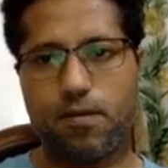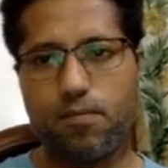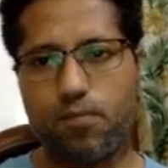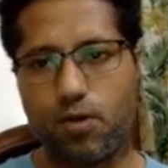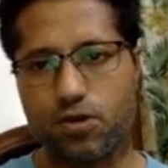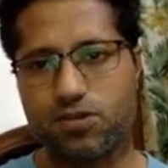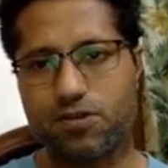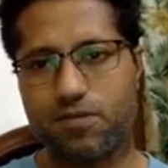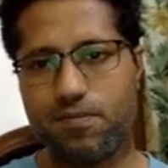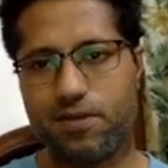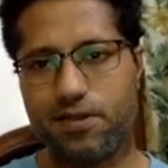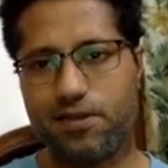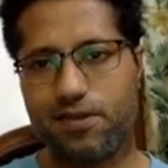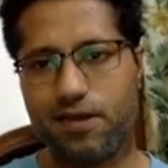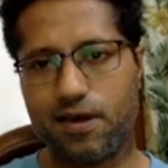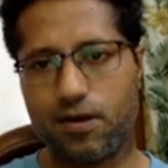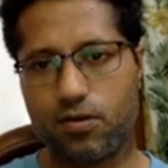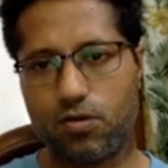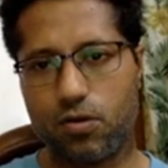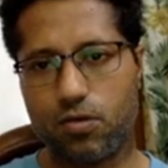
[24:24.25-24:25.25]
Possibly
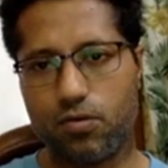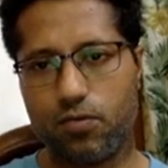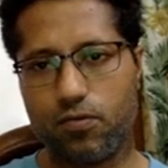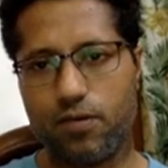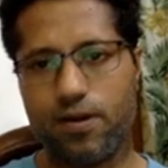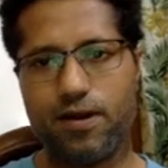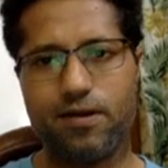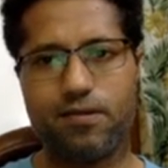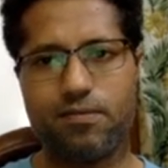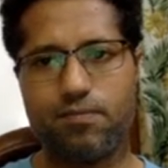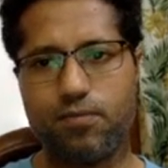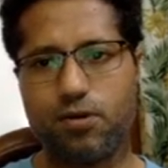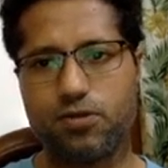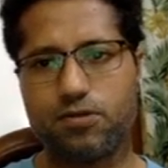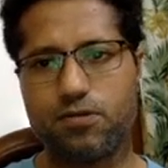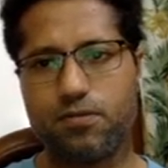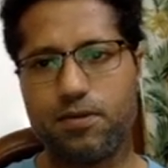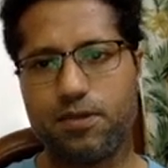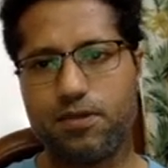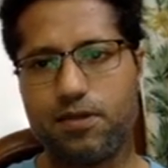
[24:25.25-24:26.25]
they are congruent,
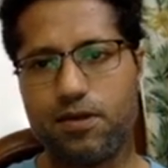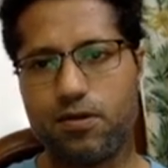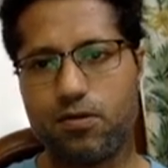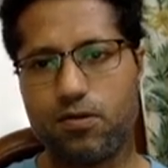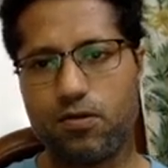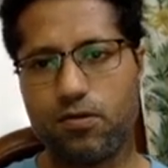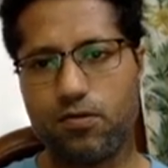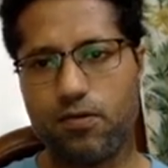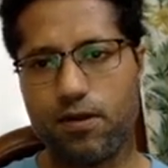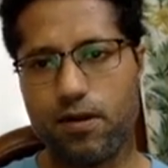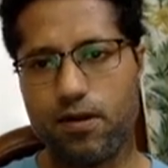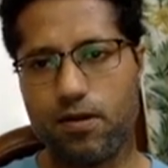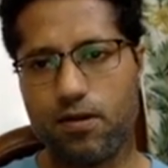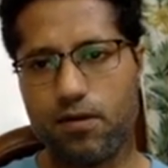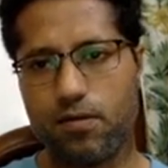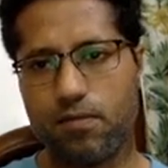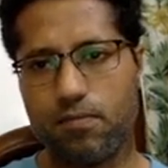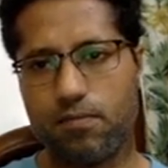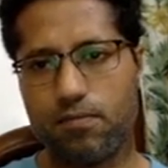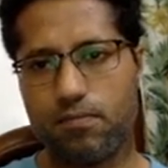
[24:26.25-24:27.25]

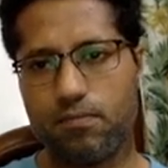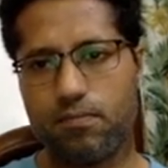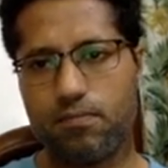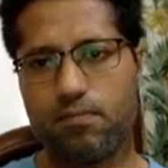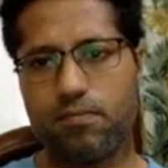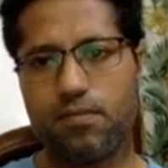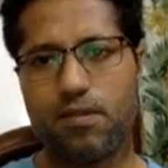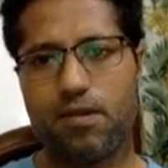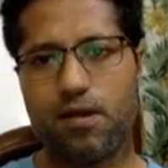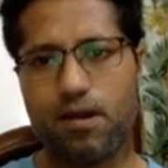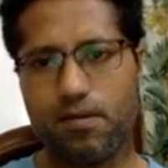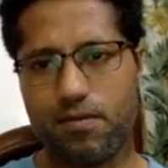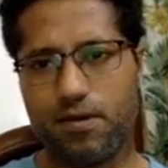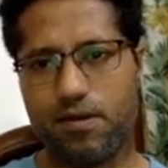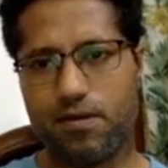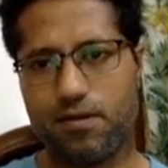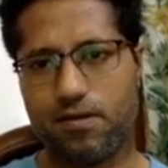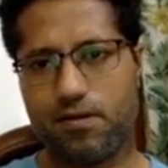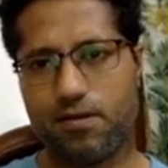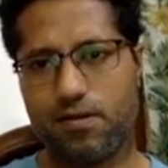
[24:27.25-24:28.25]
or I
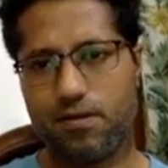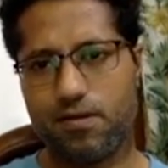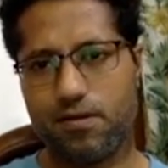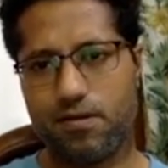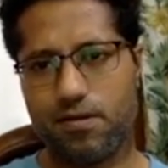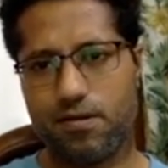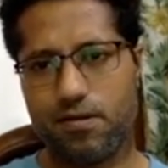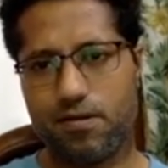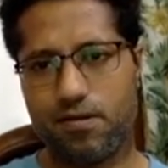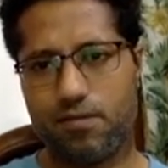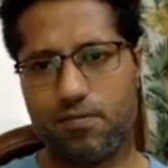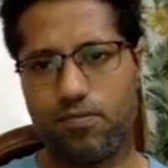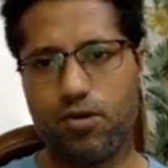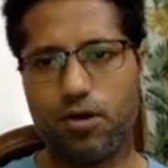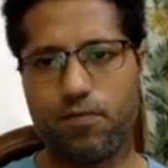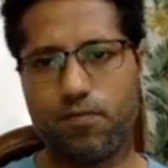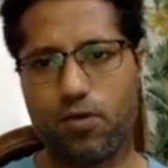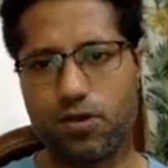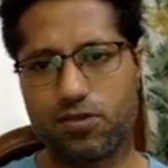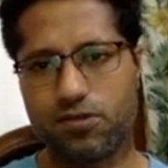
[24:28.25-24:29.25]
mean,
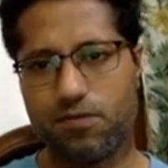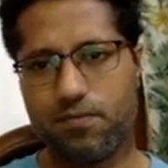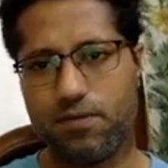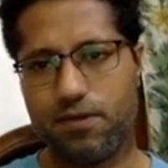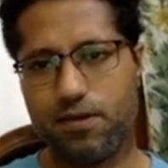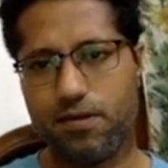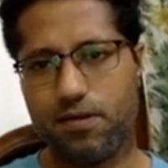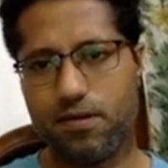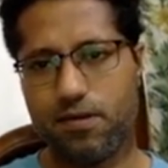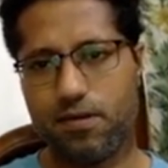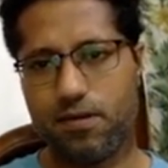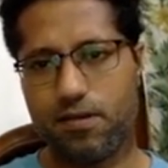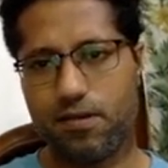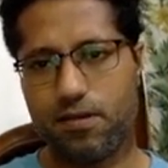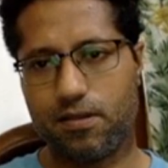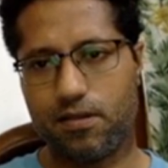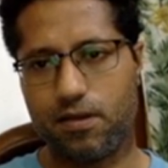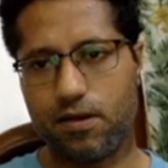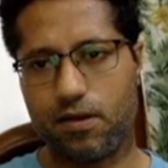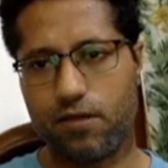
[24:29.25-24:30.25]
not possibly,
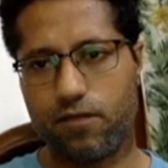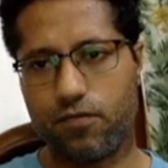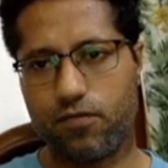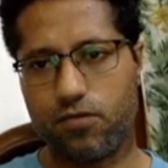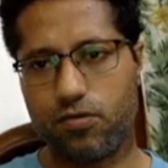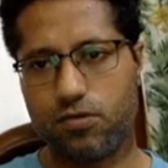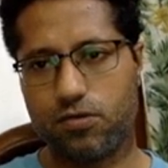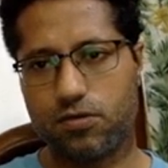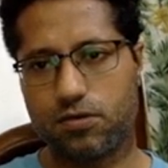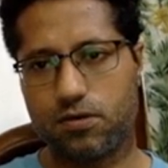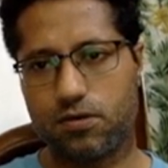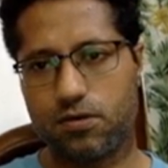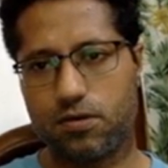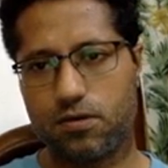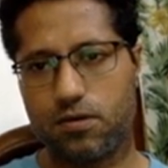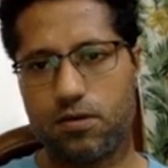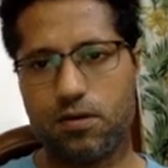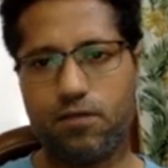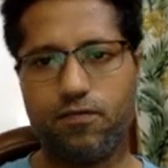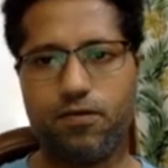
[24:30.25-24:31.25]
they are, of course,
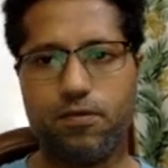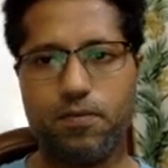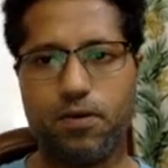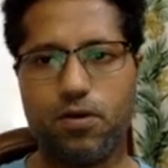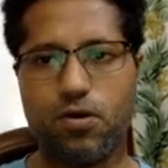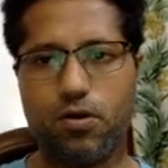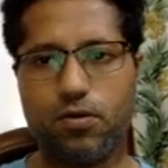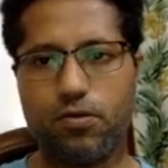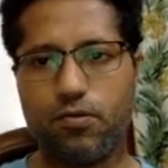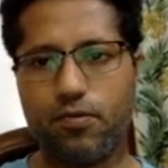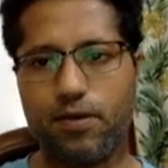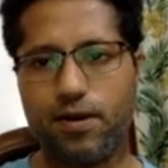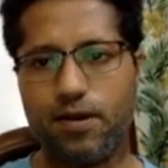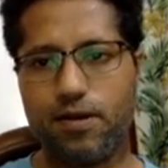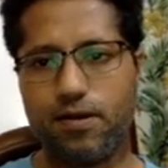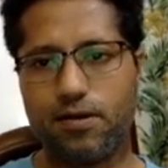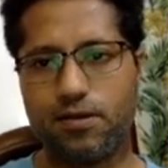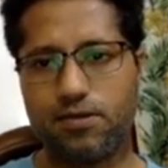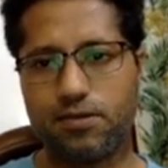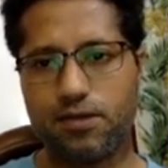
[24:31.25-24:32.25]
will be
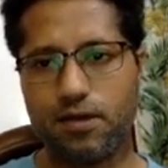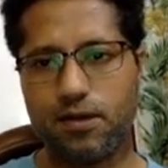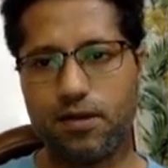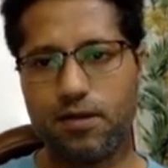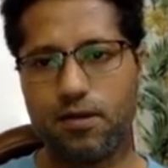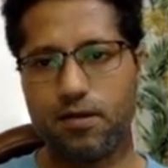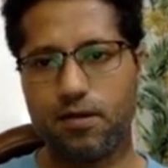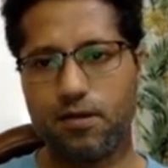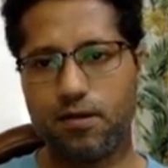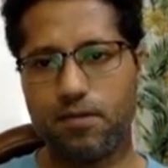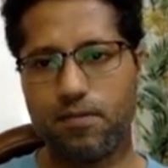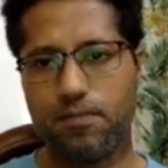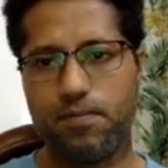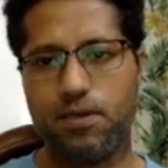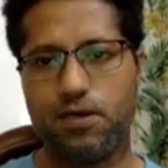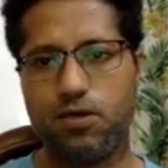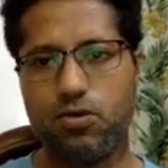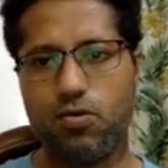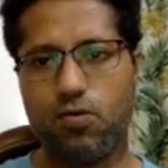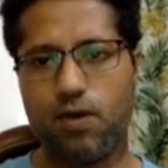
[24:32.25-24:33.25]
congruent, say
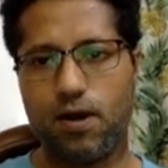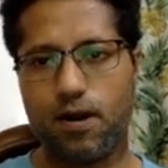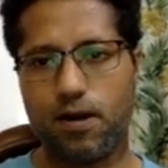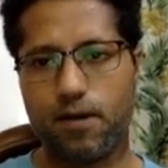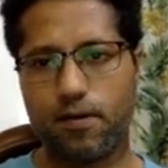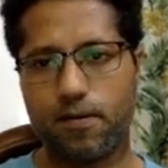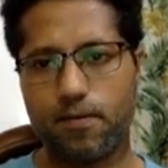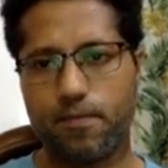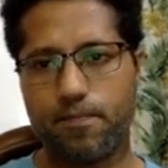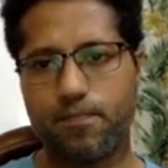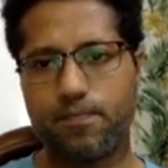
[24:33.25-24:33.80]
PQR.